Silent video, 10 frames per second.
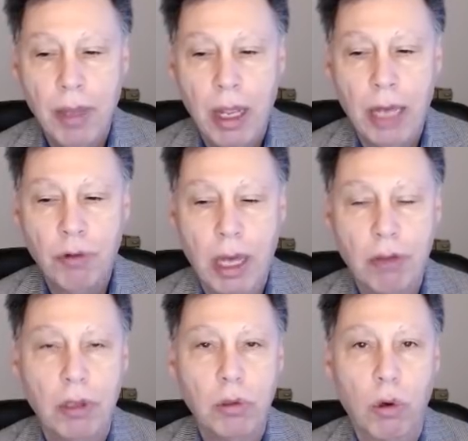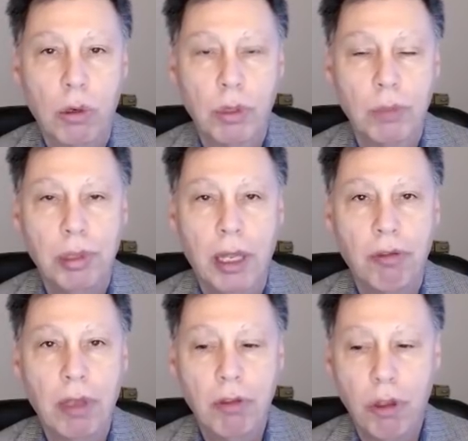hydroxychloroquine
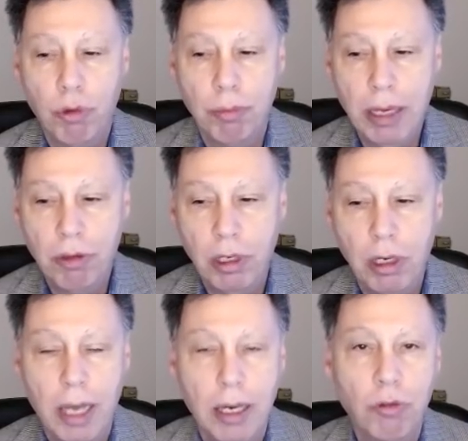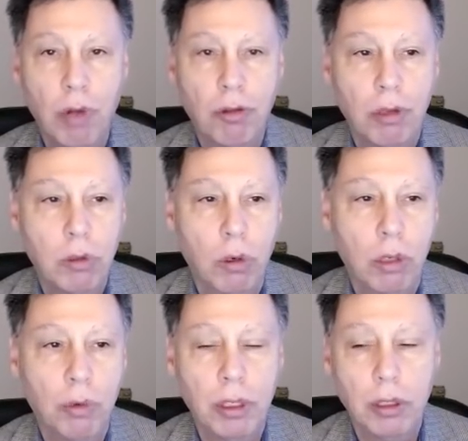plus azithromycin, not
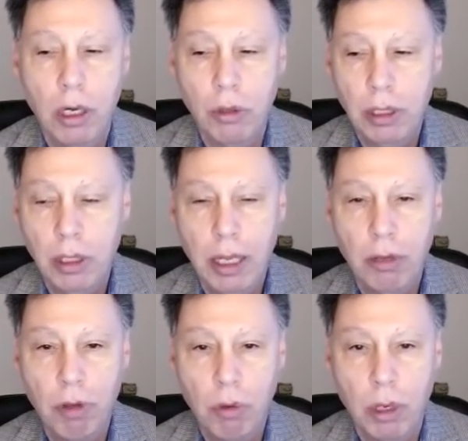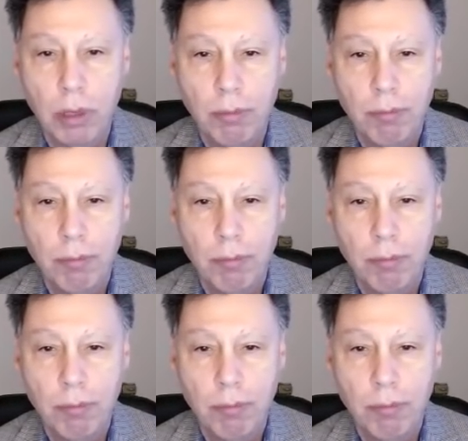hydroxychloroquine alone, and so on.